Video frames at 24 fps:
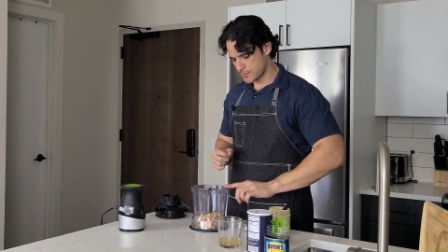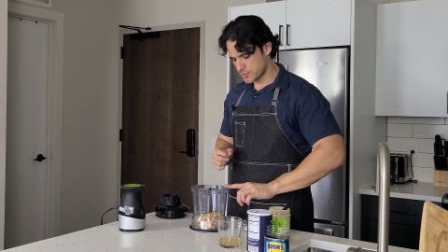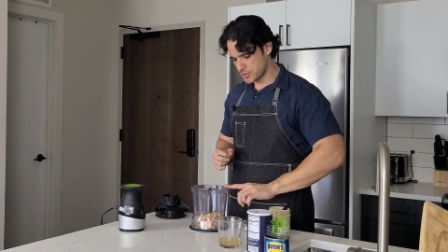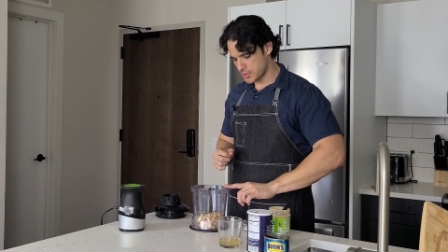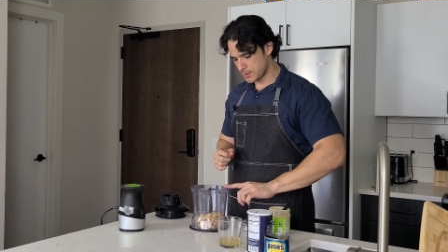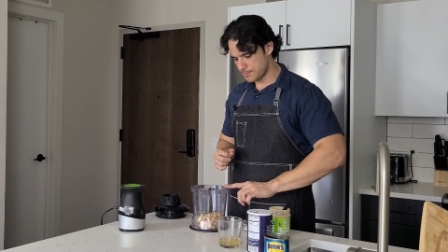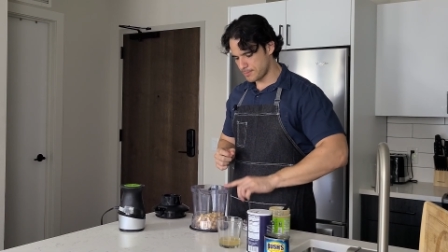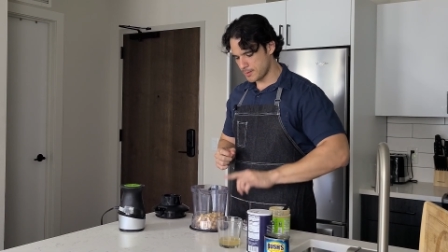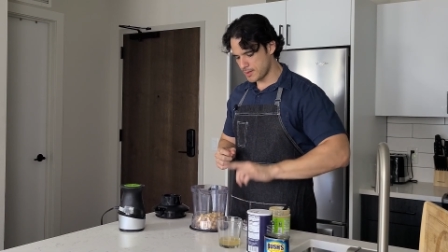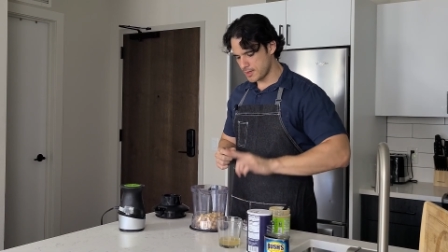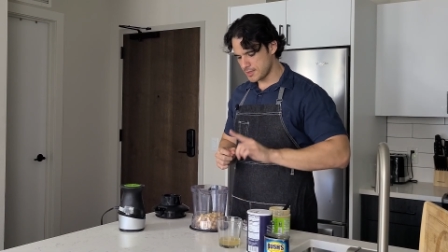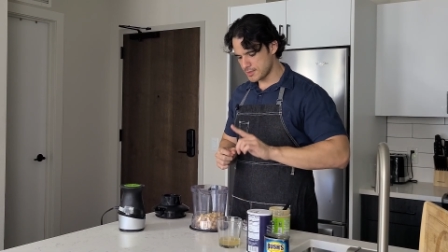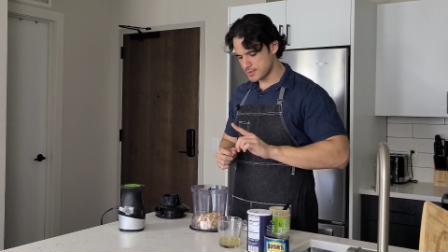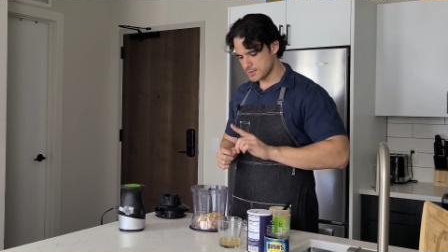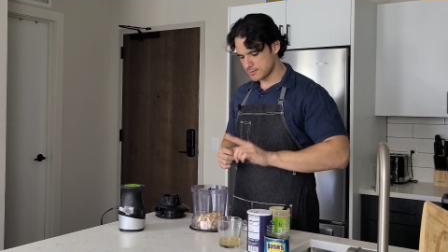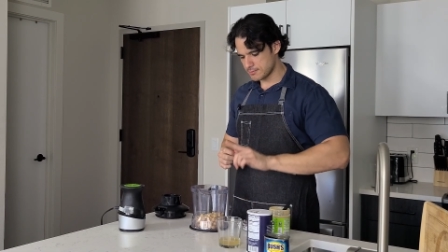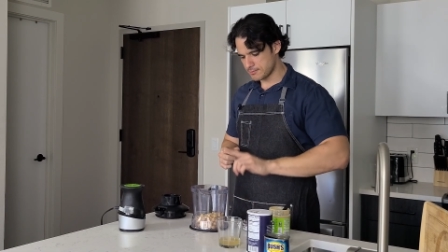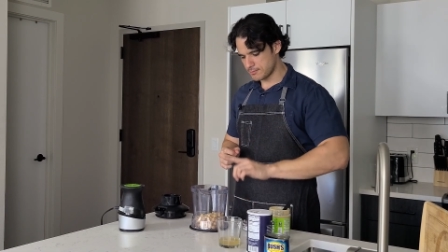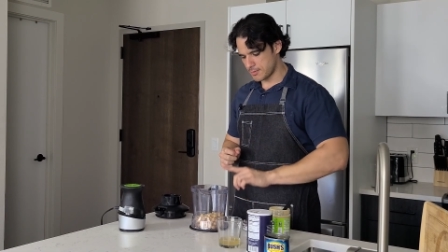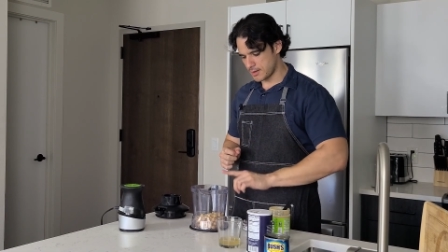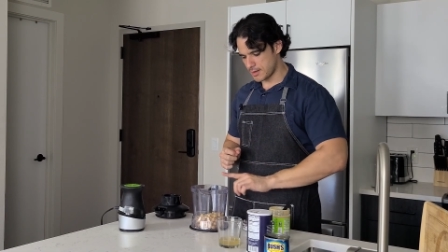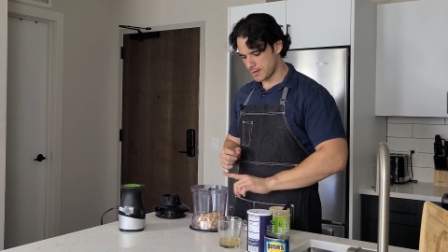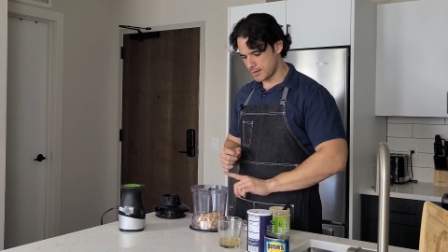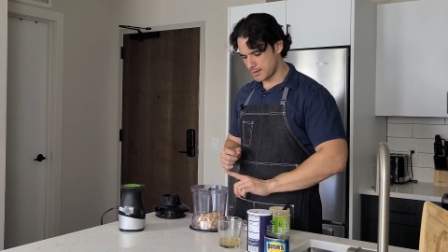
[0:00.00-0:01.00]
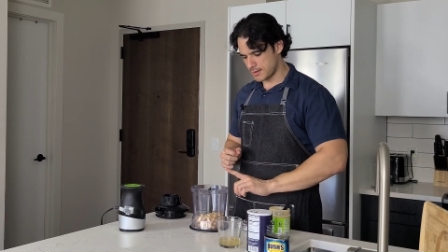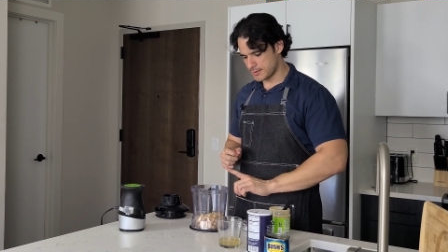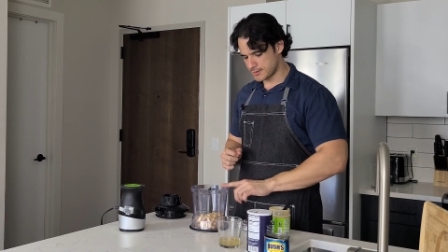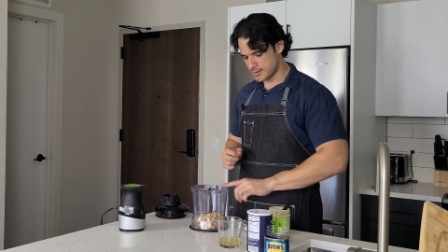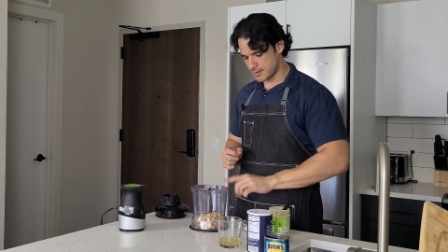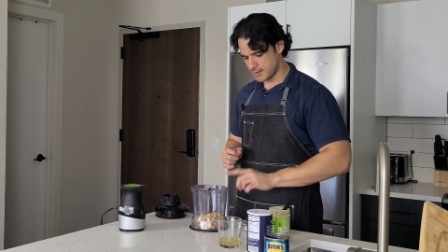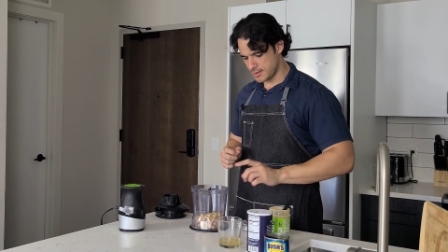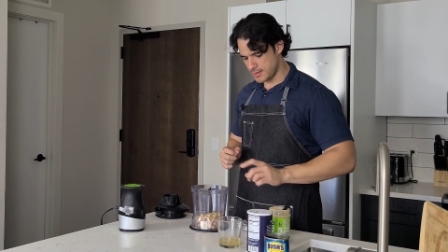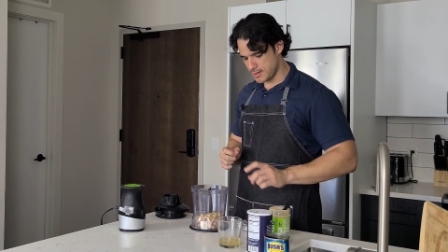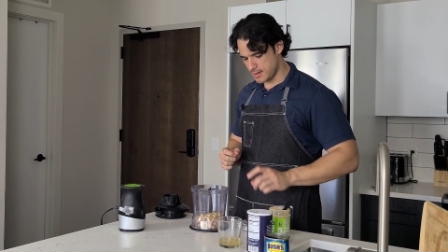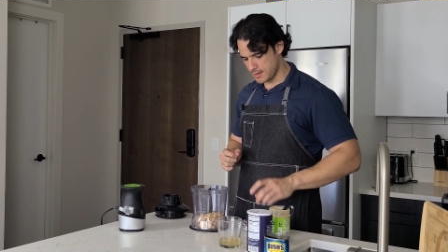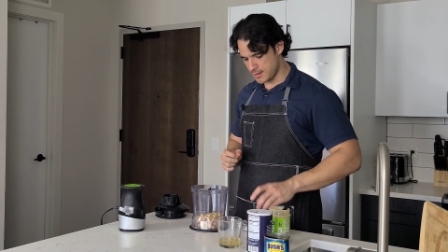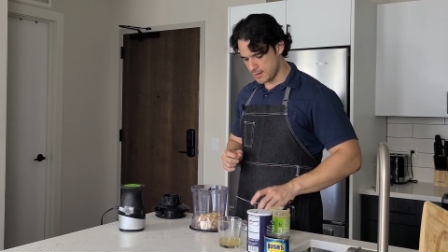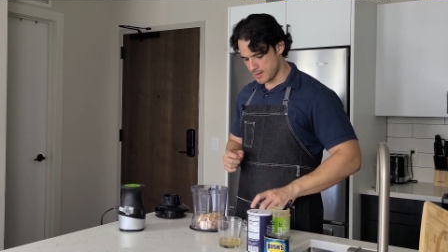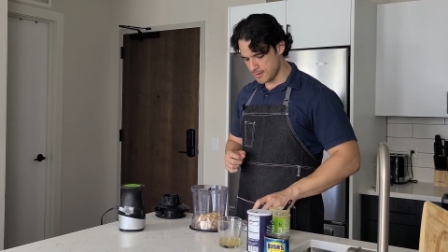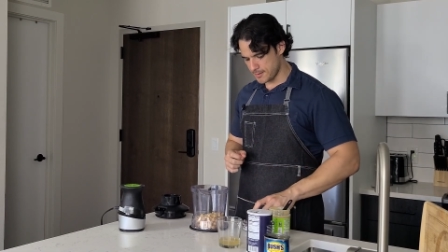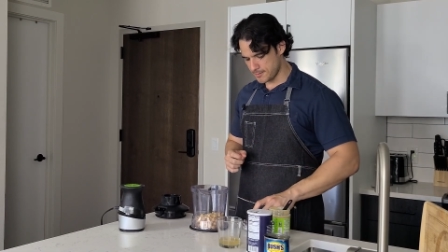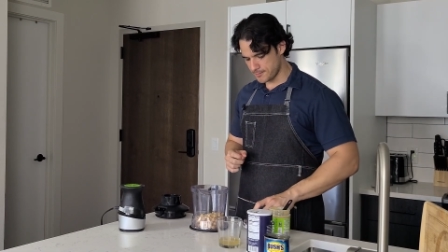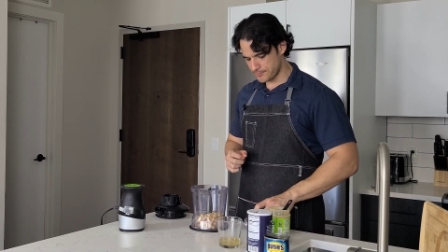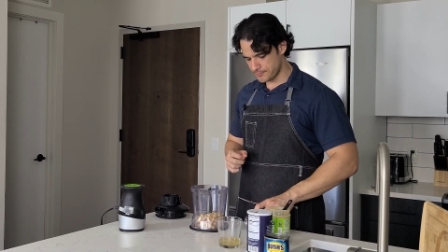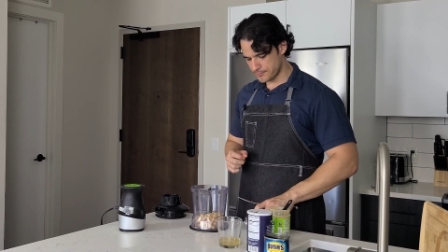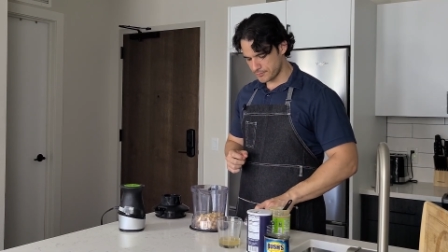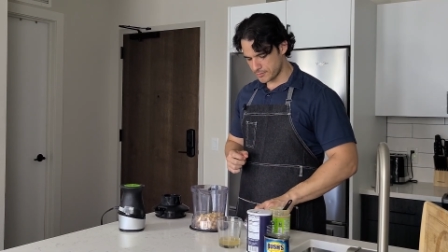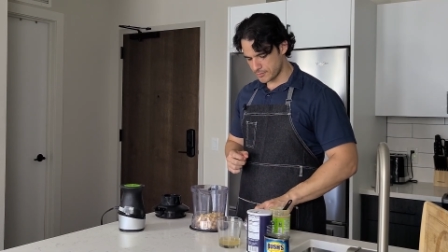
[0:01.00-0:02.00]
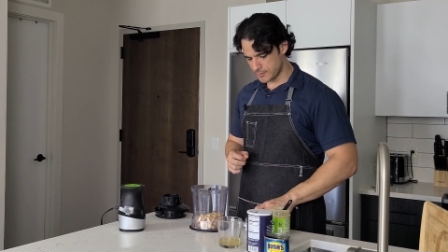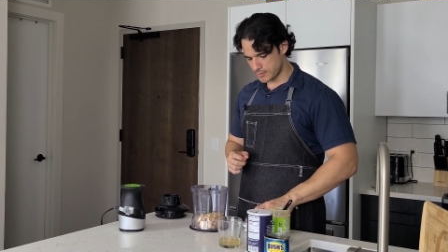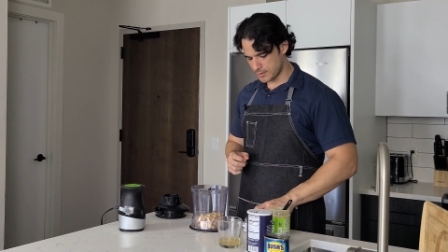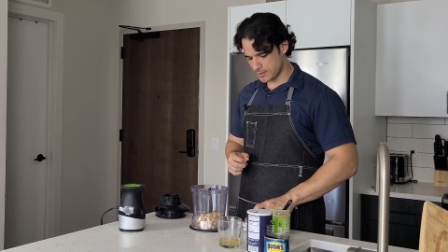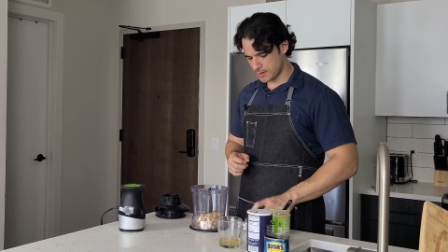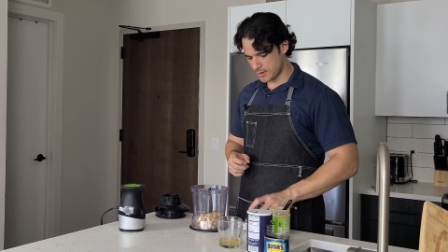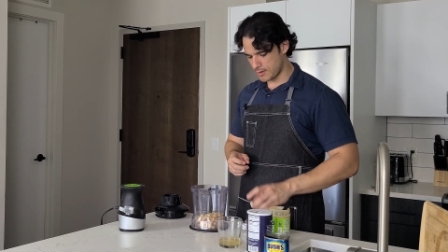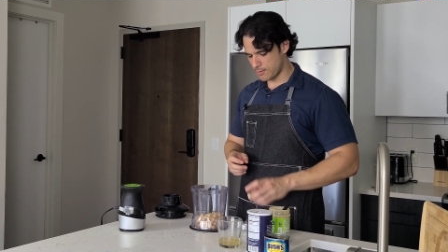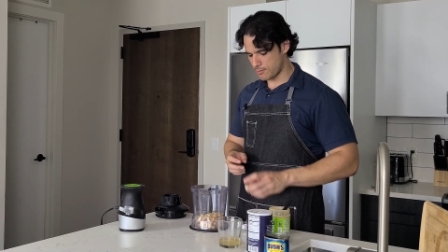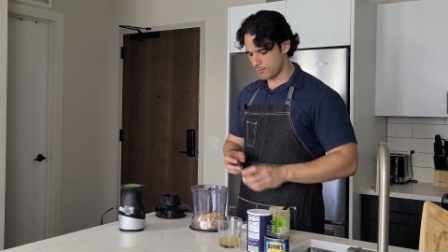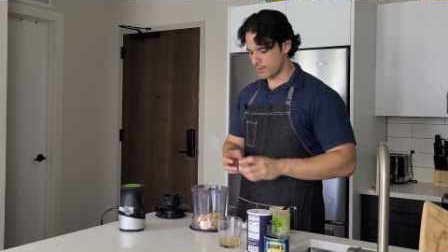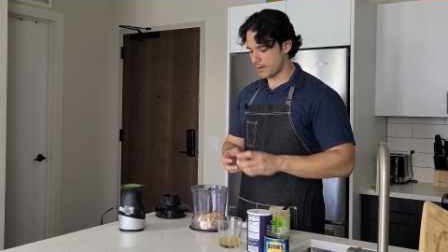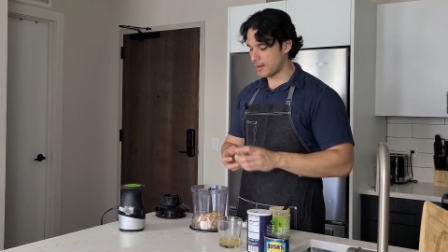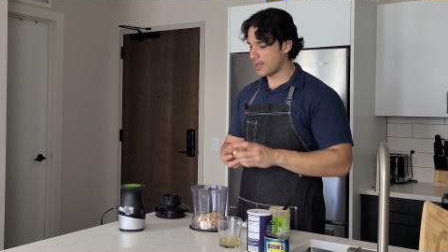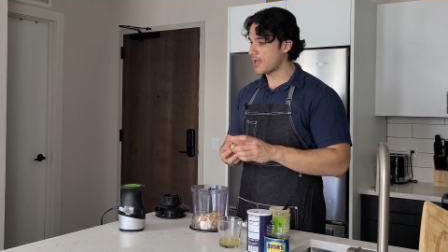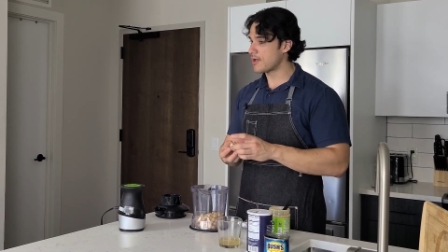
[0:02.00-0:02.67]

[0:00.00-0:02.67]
chickpeas, my tahini. What I